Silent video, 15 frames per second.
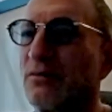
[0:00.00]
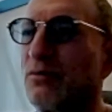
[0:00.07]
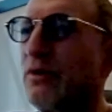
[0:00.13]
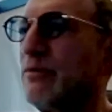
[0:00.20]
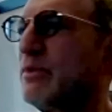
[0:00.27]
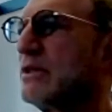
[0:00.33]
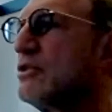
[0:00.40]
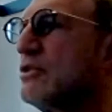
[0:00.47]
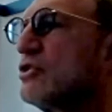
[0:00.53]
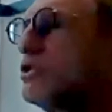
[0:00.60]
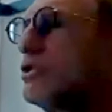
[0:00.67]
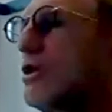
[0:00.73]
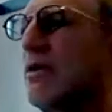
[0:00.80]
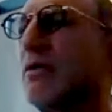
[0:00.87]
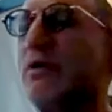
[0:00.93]
We've been
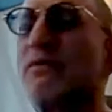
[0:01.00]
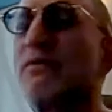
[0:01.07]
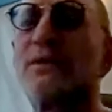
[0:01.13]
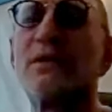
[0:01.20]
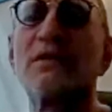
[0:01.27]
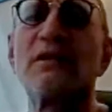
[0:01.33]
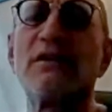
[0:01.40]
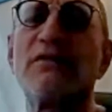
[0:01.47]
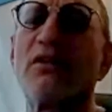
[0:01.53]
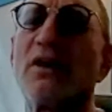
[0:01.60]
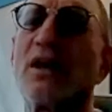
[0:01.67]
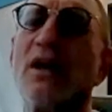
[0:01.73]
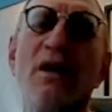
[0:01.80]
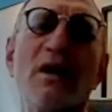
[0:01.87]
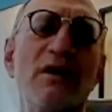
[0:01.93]
delivering
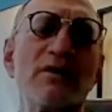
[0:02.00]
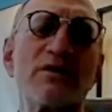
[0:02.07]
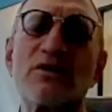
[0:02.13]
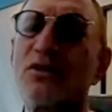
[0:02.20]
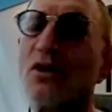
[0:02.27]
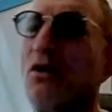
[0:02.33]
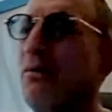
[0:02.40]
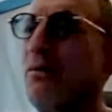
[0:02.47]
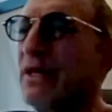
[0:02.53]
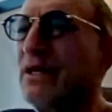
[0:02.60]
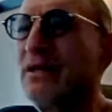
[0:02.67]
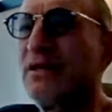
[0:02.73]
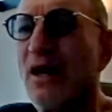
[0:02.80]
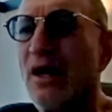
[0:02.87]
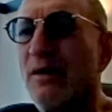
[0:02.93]
so many
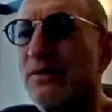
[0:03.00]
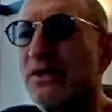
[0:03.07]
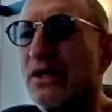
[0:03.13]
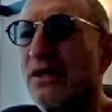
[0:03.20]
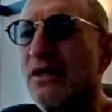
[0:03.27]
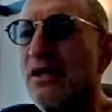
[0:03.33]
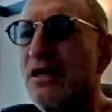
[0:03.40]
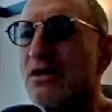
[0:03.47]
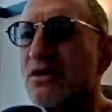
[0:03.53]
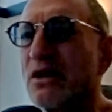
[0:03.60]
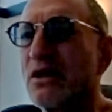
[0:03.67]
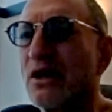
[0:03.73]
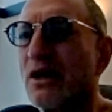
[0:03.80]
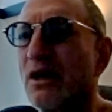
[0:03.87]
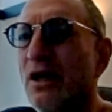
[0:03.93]
times a
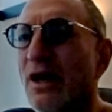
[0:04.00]
year